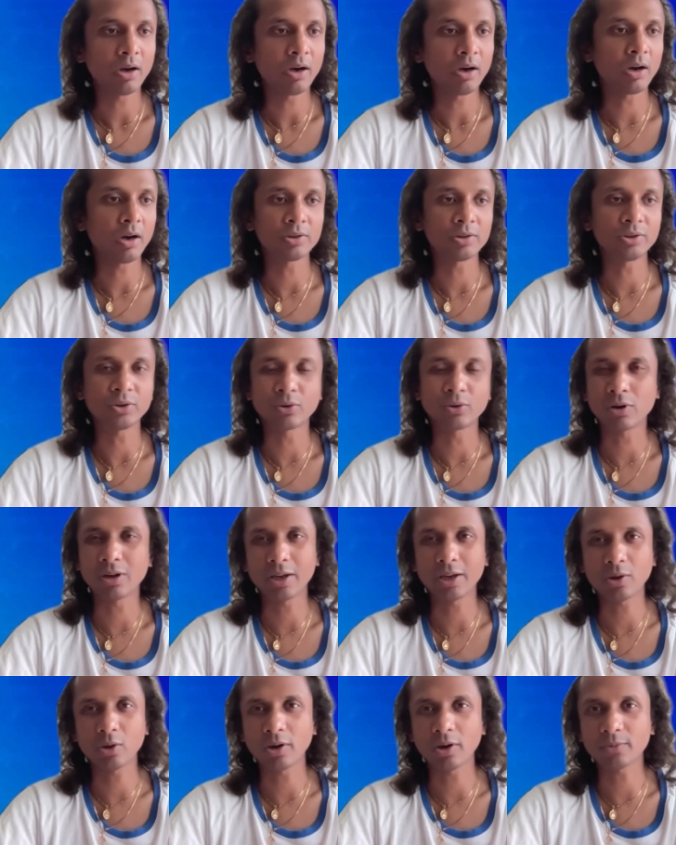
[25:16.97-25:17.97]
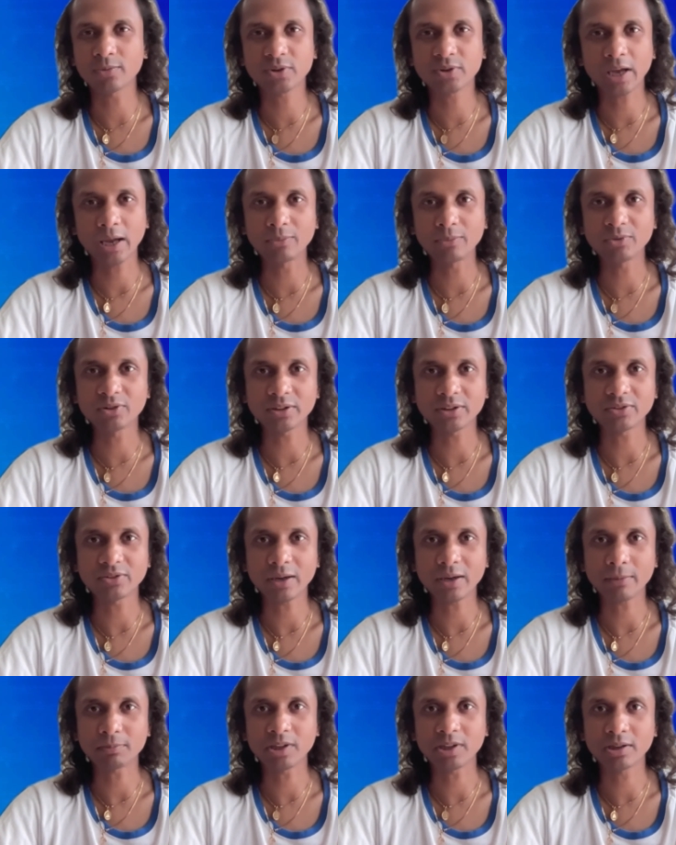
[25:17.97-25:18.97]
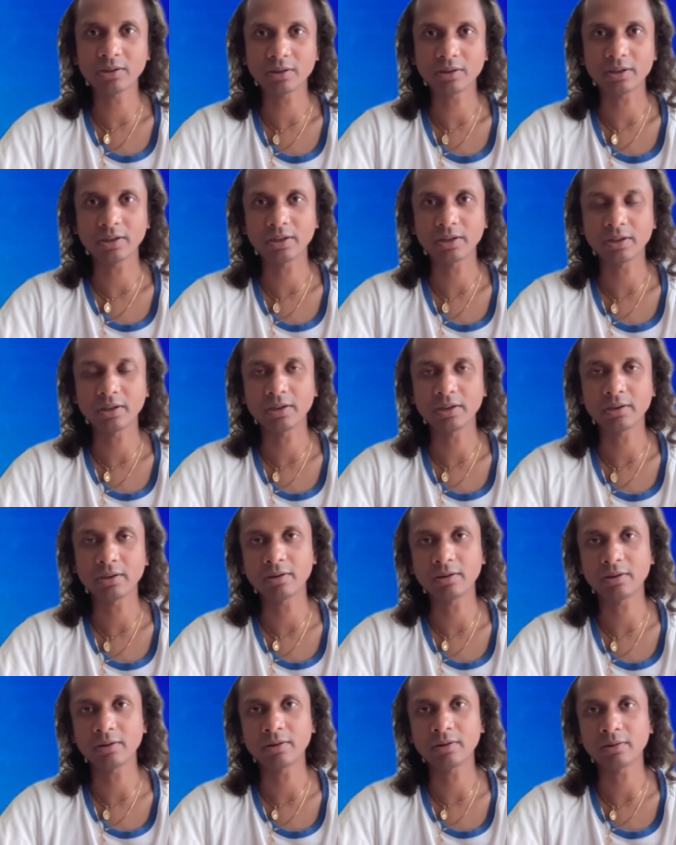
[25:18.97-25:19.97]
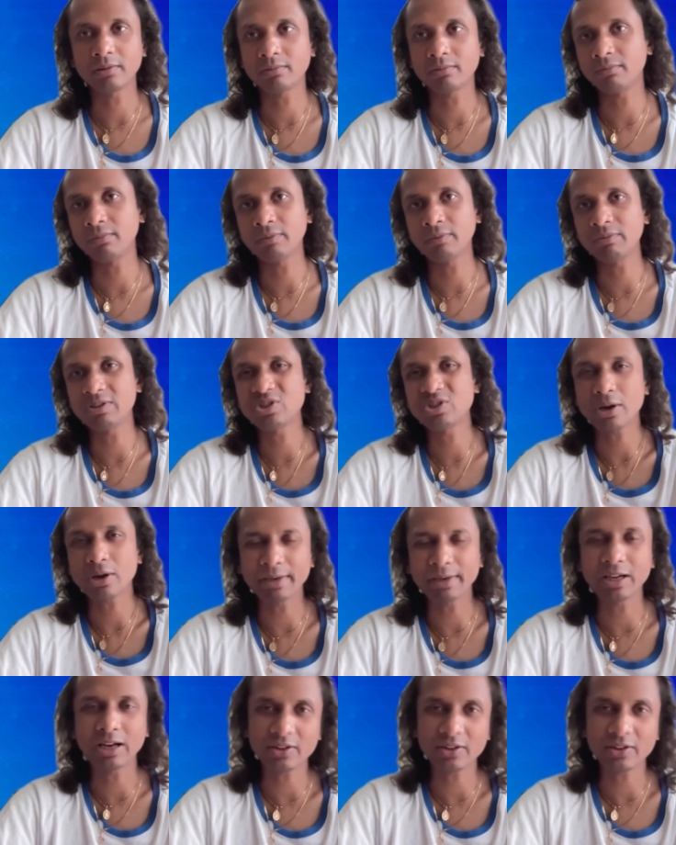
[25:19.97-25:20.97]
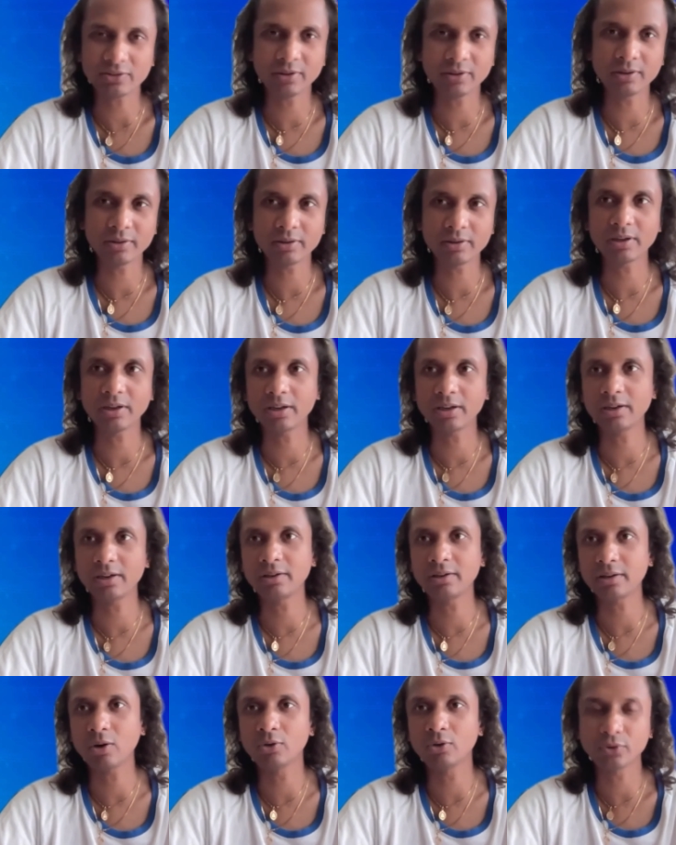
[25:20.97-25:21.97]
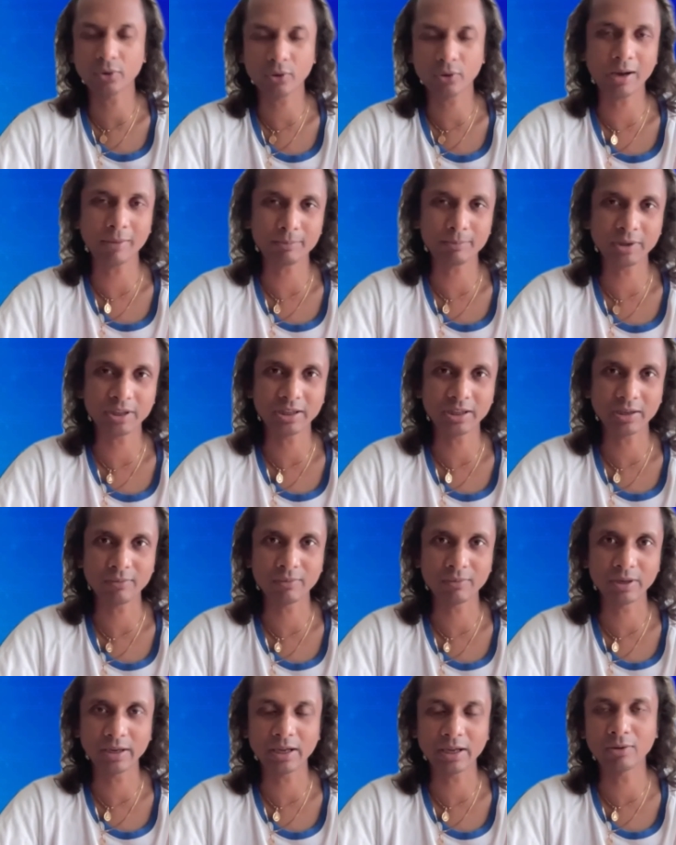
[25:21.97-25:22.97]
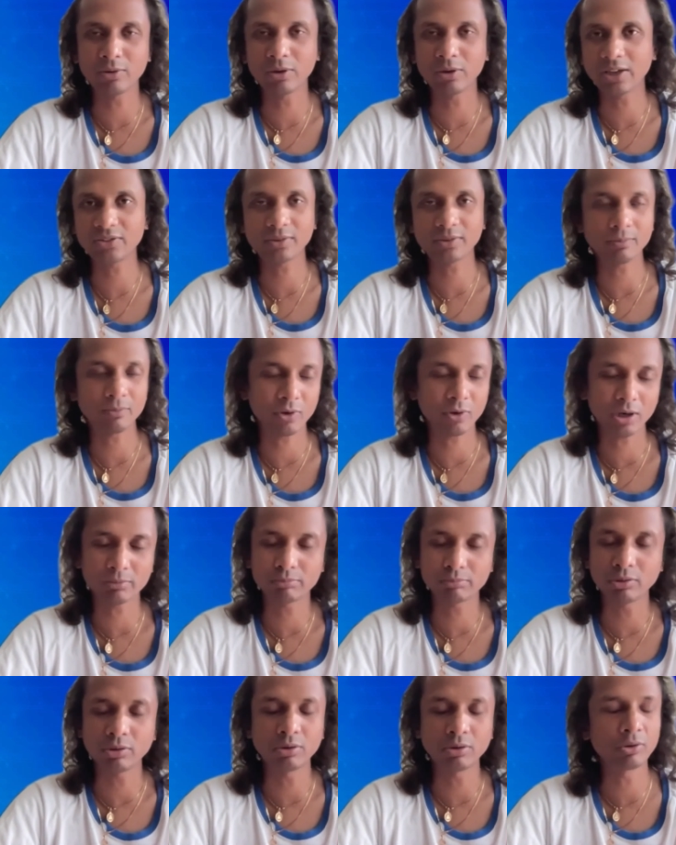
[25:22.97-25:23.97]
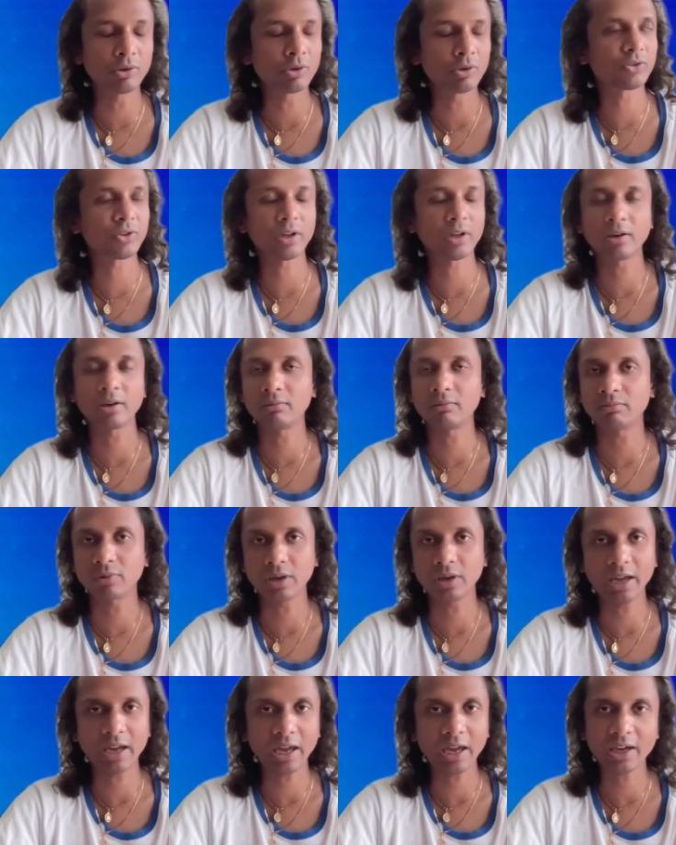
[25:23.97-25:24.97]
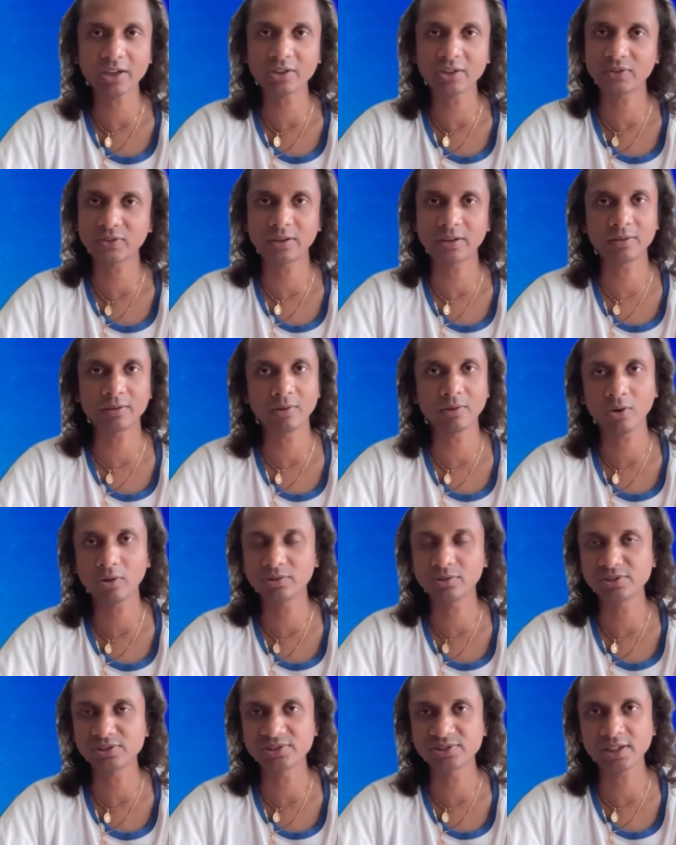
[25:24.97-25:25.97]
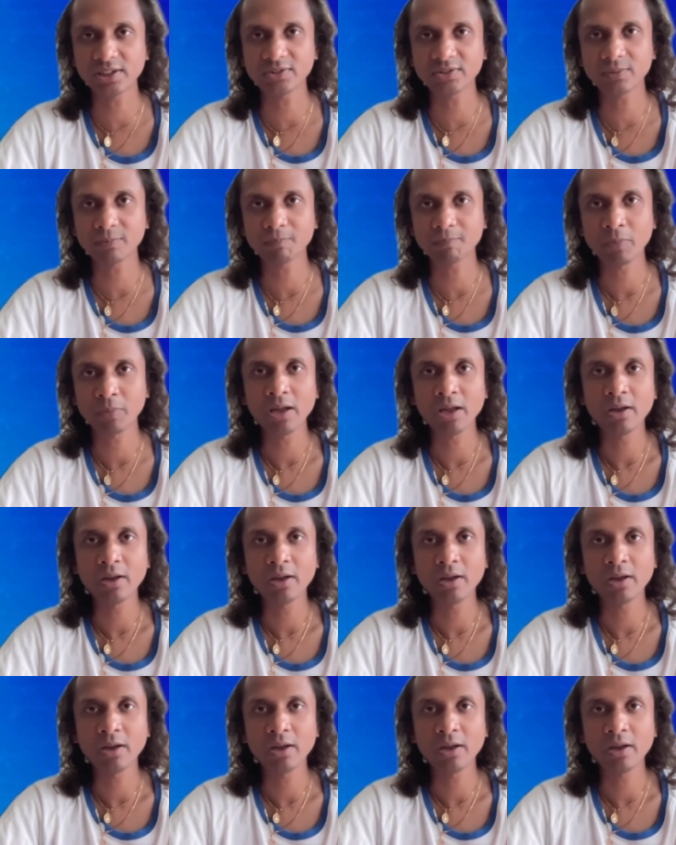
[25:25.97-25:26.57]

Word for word: uh, you know like a lot of scams that's happening eh, uh, which happened last year and also happening even now like some rug pulls and hacks and all these things